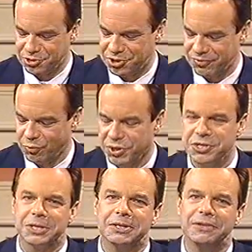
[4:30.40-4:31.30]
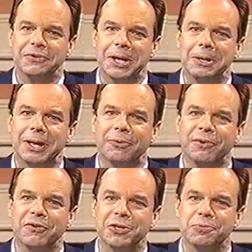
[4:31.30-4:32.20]
Steve Reznick of Yale. And
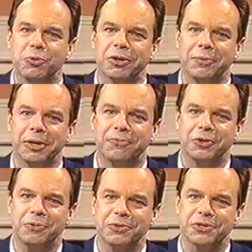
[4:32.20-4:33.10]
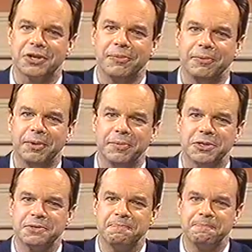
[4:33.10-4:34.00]
we've got some more coming up for you in just a couple of moments.